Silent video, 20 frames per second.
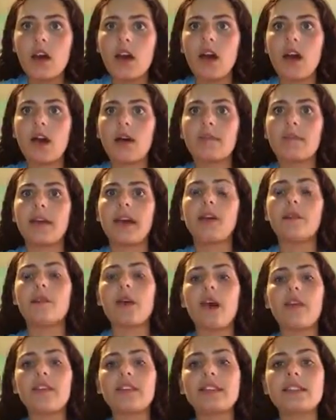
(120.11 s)
And
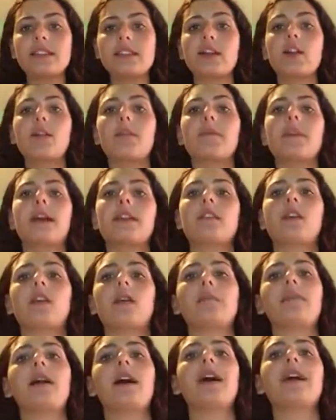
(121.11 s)
while this skill might not
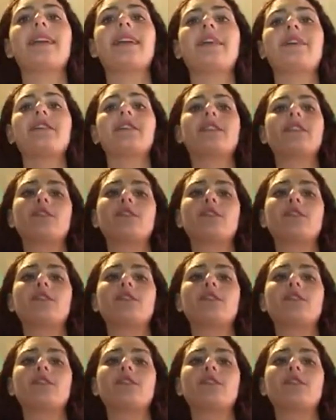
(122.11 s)
apply in every